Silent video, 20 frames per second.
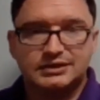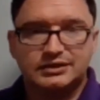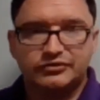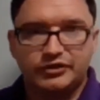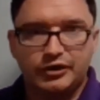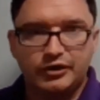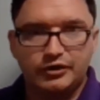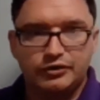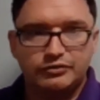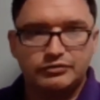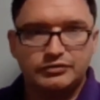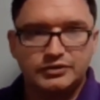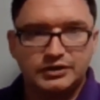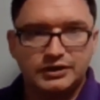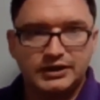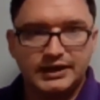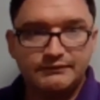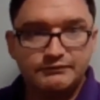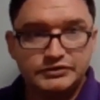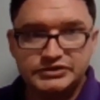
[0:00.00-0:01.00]
So
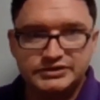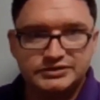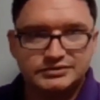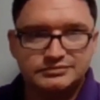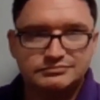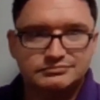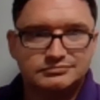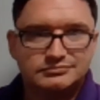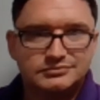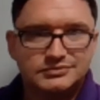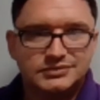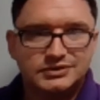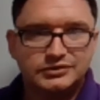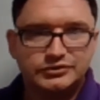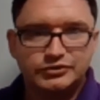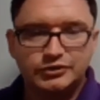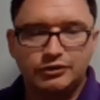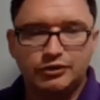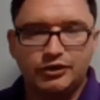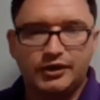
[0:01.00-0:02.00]
leverage it,
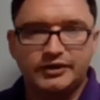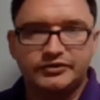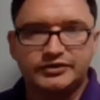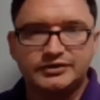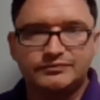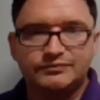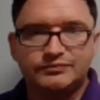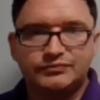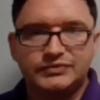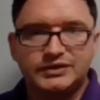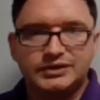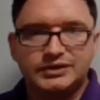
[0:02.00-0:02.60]
utilize it.